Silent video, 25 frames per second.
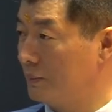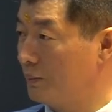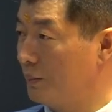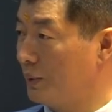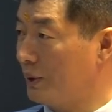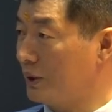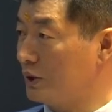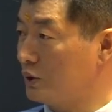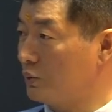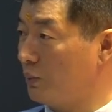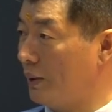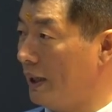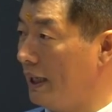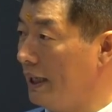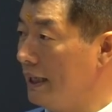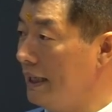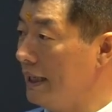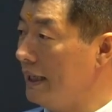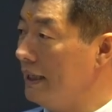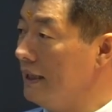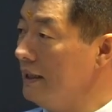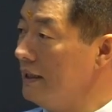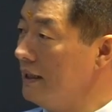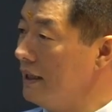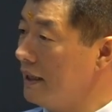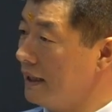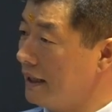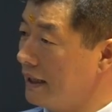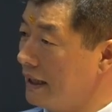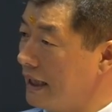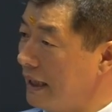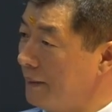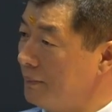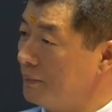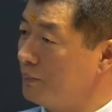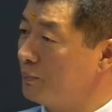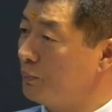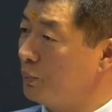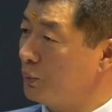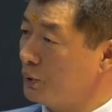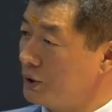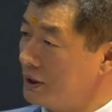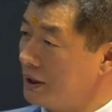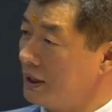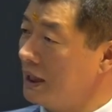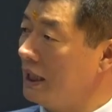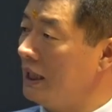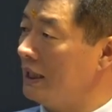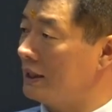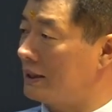Because why? India kept
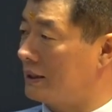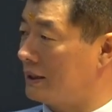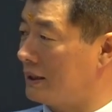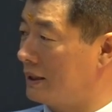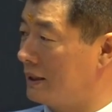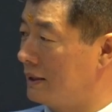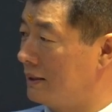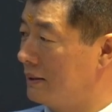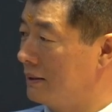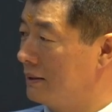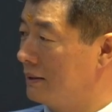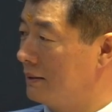pushing us.